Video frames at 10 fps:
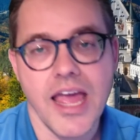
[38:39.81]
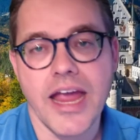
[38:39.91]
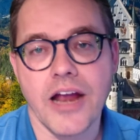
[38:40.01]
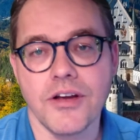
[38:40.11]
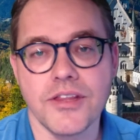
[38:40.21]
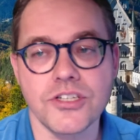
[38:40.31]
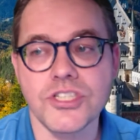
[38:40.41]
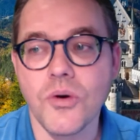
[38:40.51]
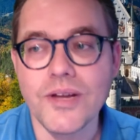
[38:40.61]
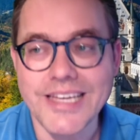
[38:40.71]
Harry, there's
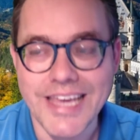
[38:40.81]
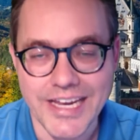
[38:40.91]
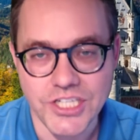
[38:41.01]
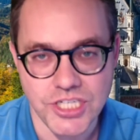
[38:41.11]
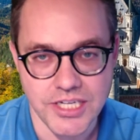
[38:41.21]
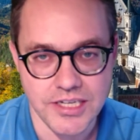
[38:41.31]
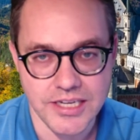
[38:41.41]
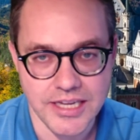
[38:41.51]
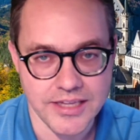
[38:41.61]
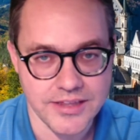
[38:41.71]
no indication
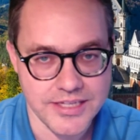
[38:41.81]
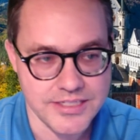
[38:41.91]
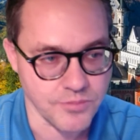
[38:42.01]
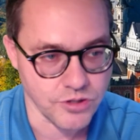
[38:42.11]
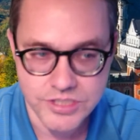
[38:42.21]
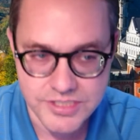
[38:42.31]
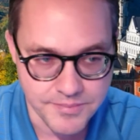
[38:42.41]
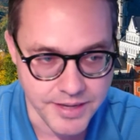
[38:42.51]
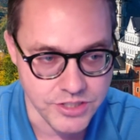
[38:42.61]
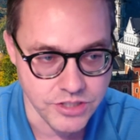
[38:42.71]
in these emergency
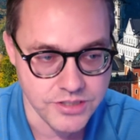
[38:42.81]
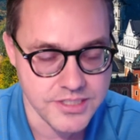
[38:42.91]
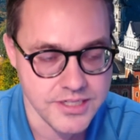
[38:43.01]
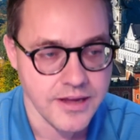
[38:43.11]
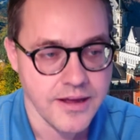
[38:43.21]
measures